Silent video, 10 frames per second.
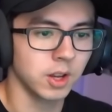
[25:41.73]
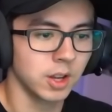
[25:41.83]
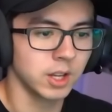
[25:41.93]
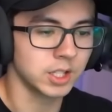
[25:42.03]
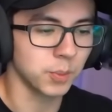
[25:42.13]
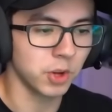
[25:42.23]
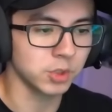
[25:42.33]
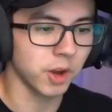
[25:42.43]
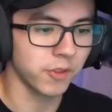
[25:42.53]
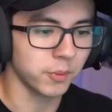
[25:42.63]
Yes, I blocked
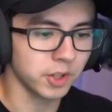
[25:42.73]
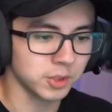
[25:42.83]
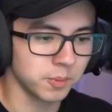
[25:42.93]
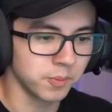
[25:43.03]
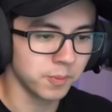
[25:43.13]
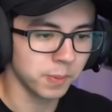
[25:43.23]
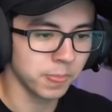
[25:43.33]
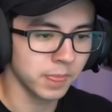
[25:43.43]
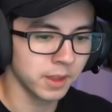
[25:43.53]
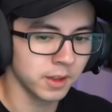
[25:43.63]
him off. Blocked him.
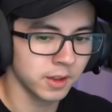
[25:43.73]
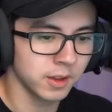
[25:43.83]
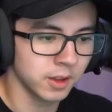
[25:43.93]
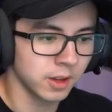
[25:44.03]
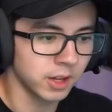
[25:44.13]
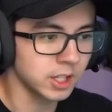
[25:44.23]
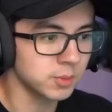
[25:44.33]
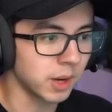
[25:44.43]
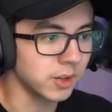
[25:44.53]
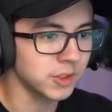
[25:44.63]
He has
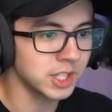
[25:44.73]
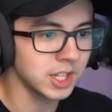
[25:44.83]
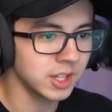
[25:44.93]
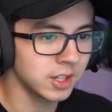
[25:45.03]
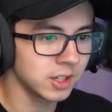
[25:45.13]
mining fatigue?